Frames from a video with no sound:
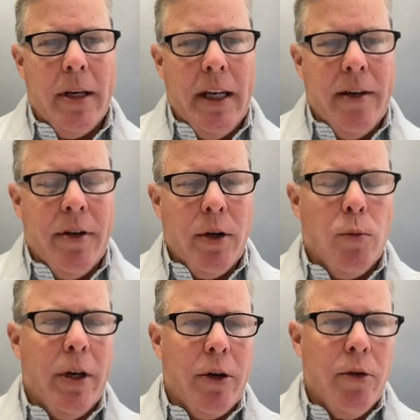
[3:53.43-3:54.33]
even
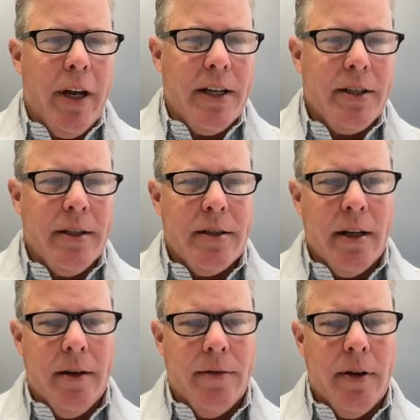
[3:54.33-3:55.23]
recrudescence
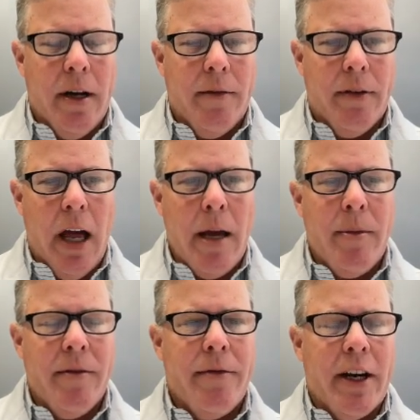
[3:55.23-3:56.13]
of Lyme
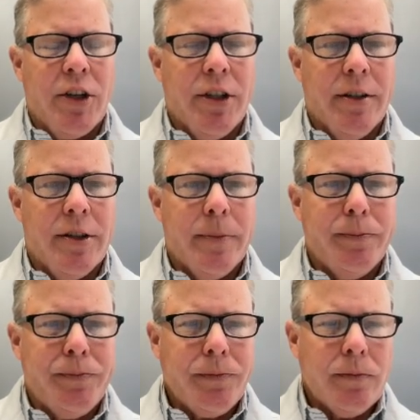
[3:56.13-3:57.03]
infections
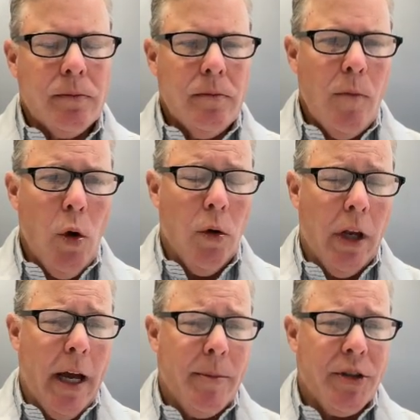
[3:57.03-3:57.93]
or
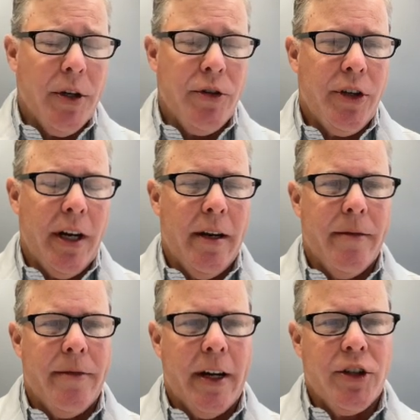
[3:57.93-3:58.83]
Lyme-associated
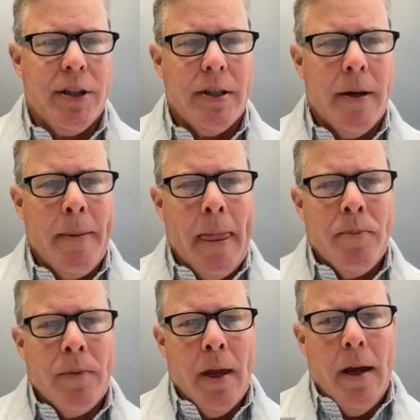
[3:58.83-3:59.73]
infections.
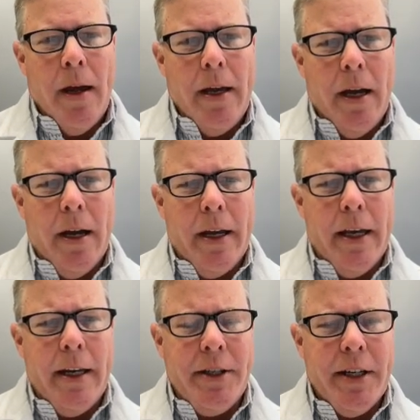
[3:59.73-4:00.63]

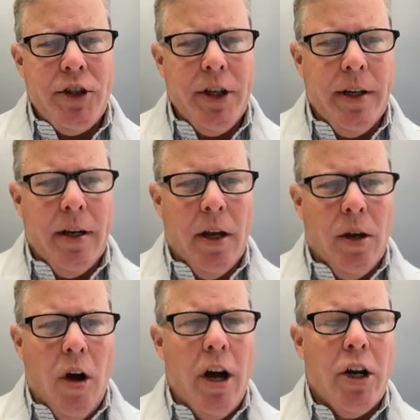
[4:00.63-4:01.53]
In addition,
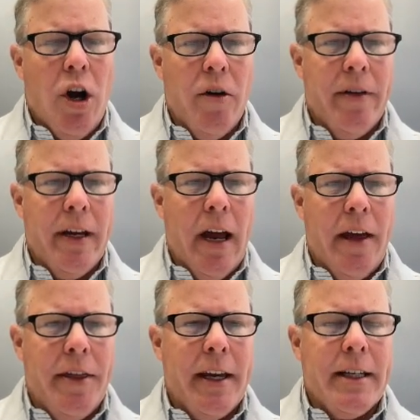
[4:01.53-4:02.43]
long COVID,
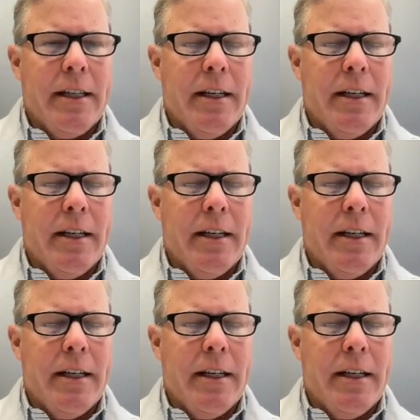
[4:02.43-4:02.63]
I think, is a